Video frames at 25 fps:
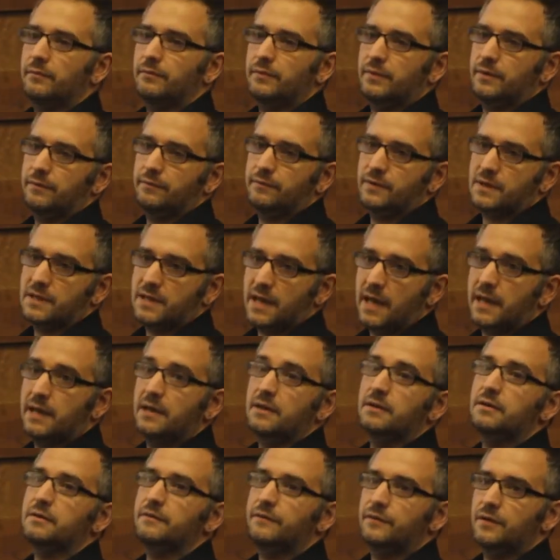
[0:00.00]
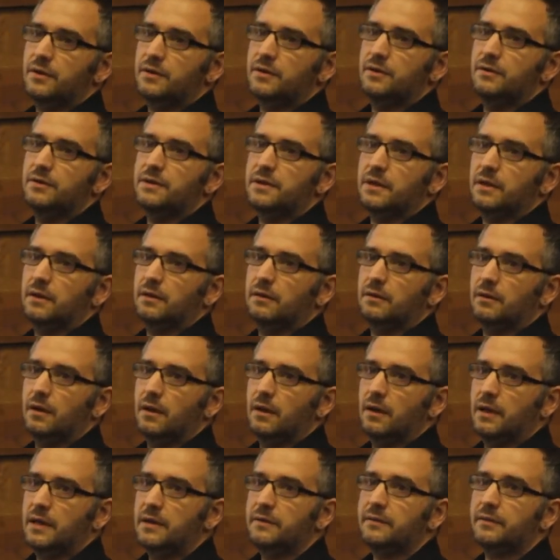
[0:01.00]
can be retained for using
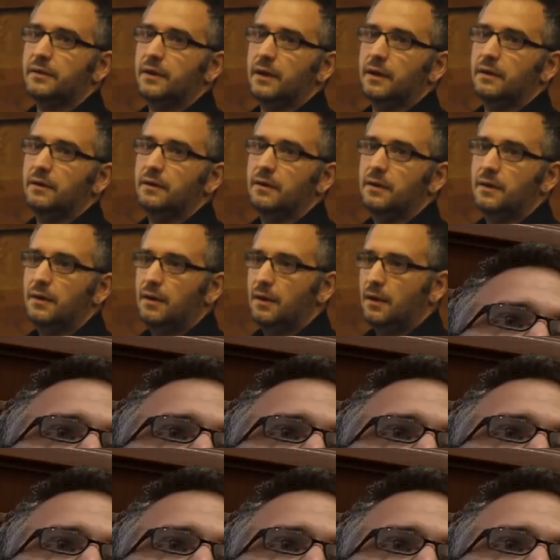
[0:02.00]
Ethernet.